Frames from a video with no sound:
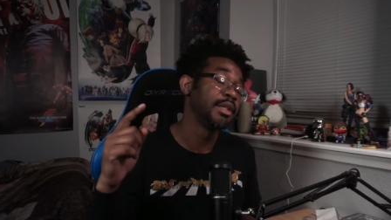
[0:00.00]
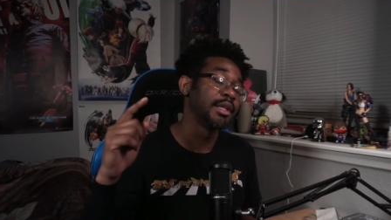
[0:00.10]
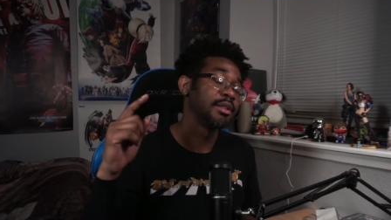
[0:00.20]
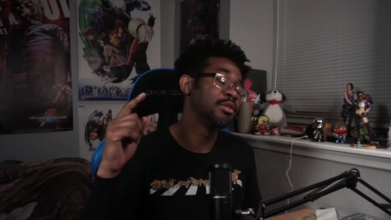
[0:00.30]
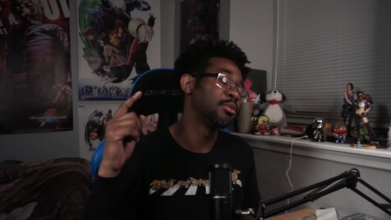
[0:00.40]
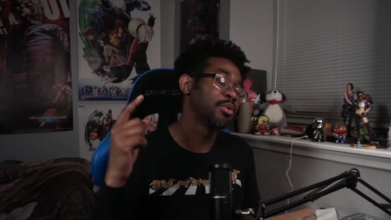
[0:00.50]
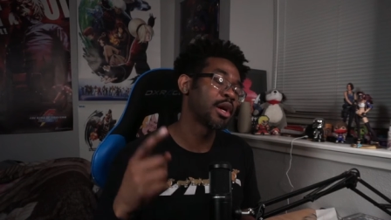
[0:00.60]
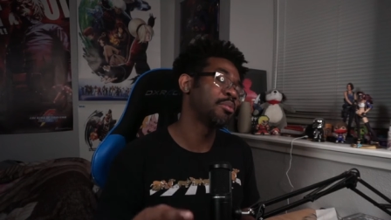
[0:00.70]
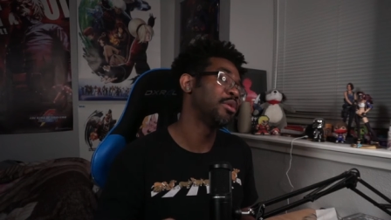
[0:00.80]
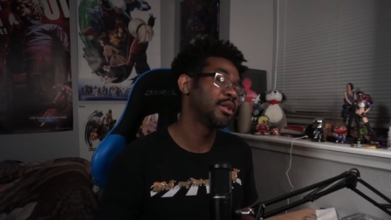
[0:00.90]
Hit the
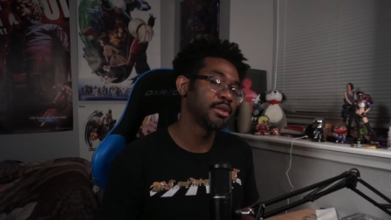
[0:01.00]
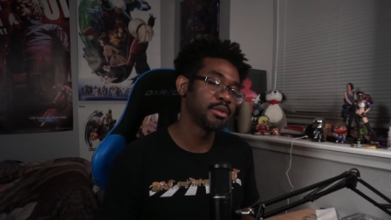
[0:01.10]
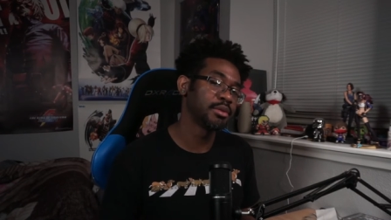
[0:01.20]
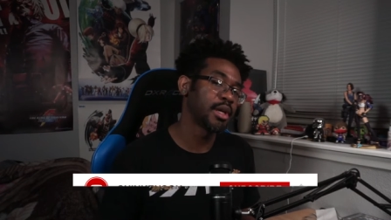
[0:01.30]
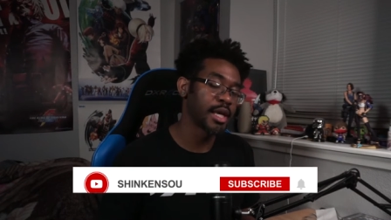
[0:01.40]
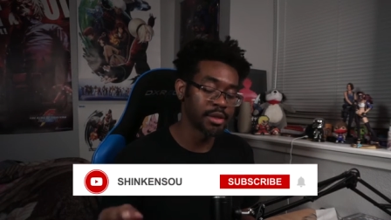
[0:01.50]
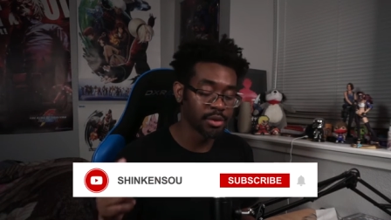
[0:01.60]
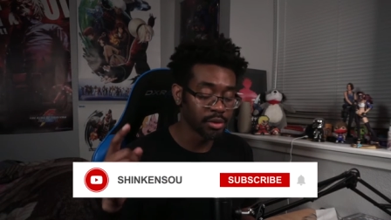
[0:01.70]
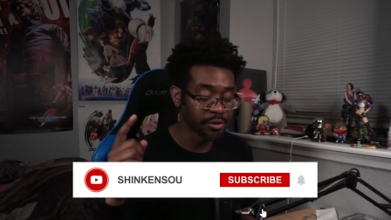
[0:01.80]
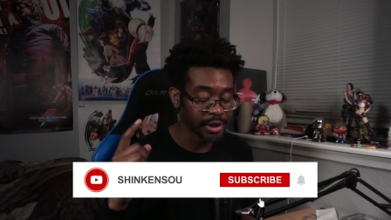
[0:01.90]
subscribe button and the
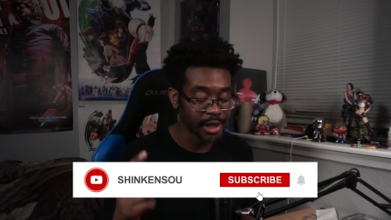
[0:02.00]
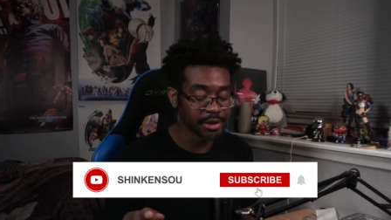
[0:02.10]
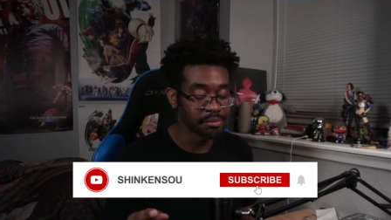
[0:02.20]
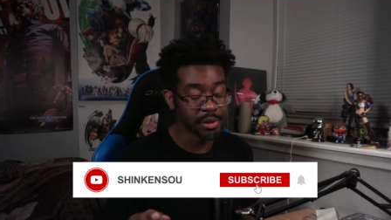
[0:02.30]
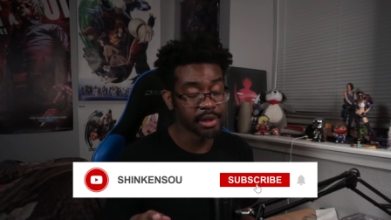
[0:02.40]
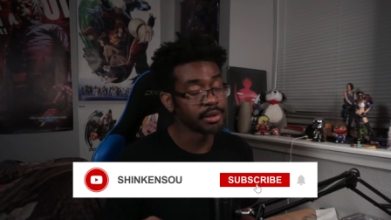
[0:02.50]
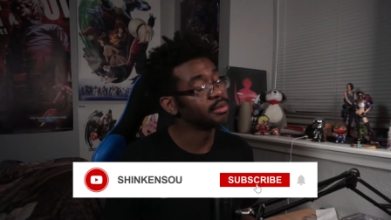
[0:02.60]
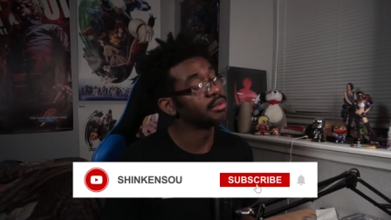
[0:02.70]
notification bell